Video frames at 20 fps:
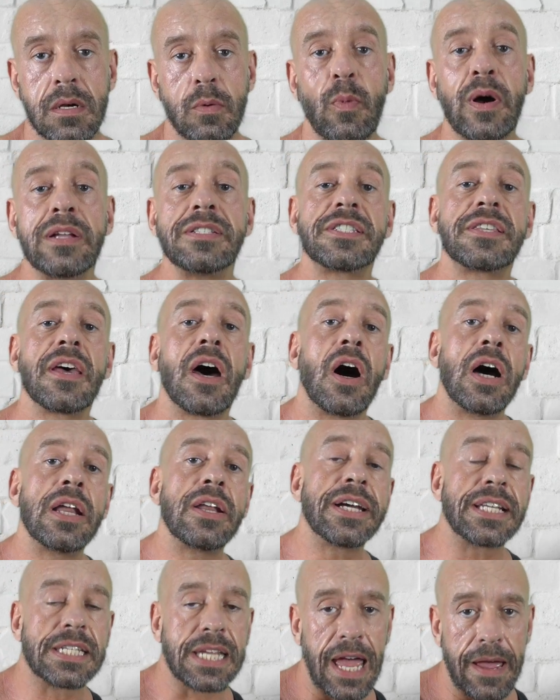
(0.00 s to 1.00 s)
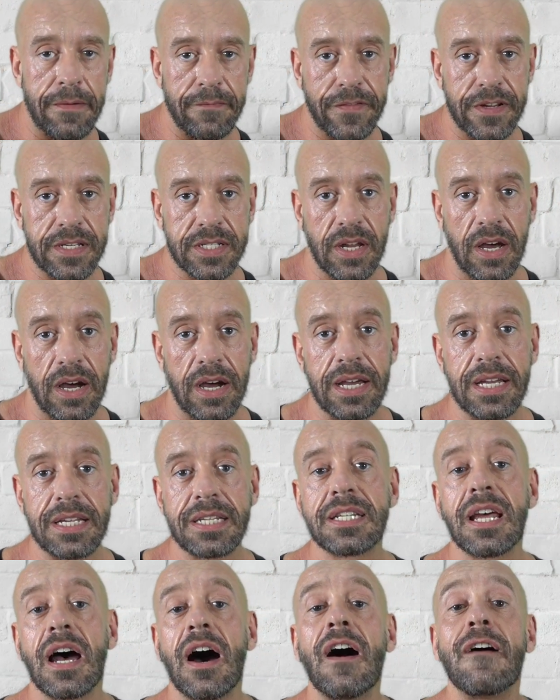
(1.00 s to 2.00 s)
Ones that I like to
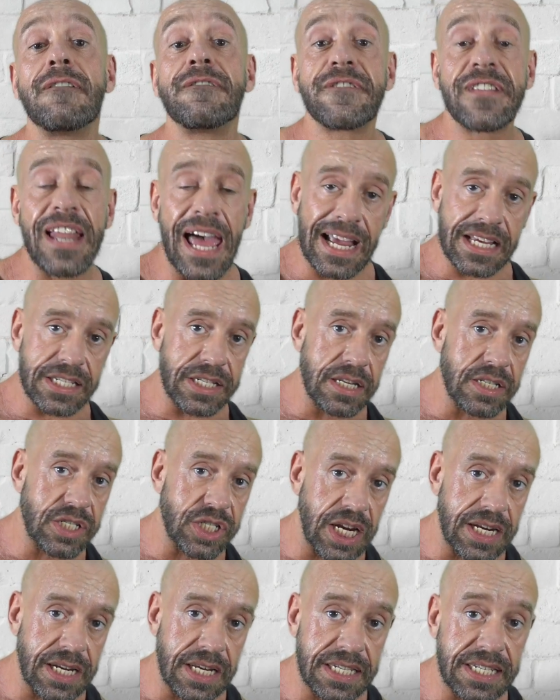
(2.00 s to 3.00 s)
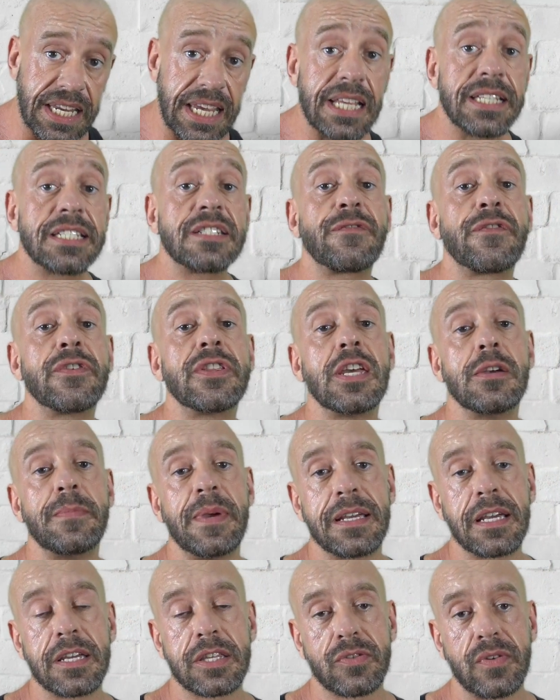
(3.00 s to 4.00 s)
emphasize are flax and chia seeds for the
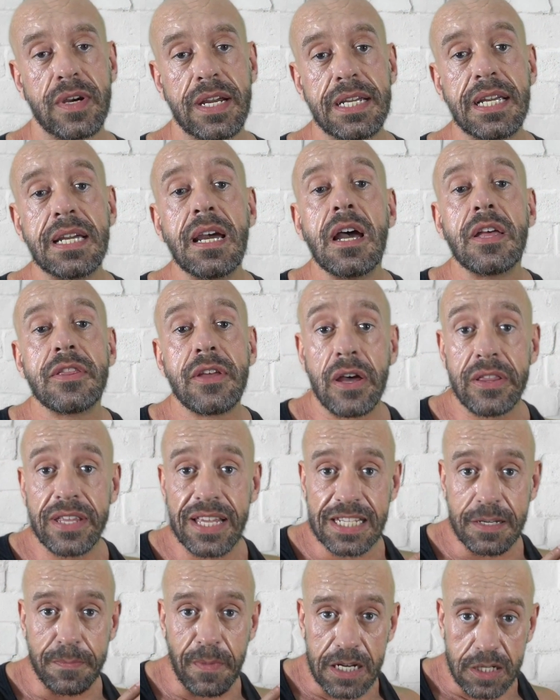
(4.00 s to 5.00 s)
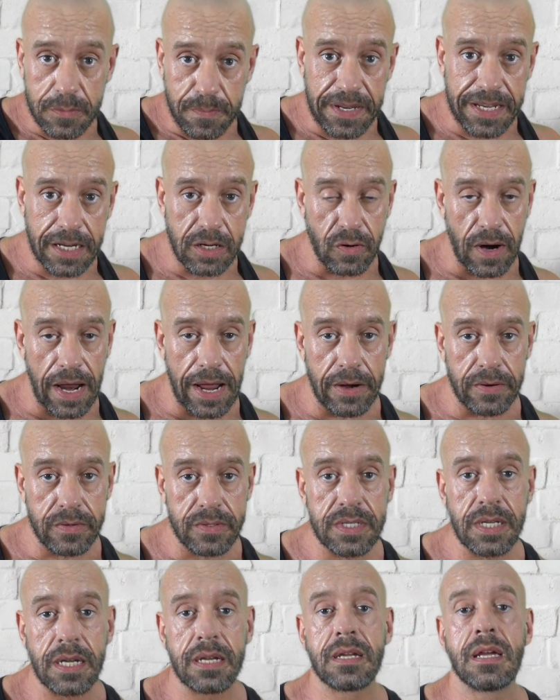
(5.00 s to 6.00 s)
omega-3, though these must be
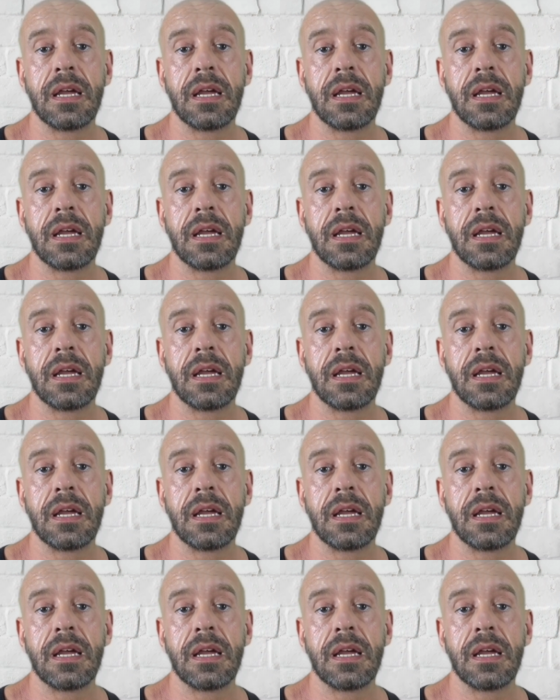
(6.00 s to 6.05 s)
ground.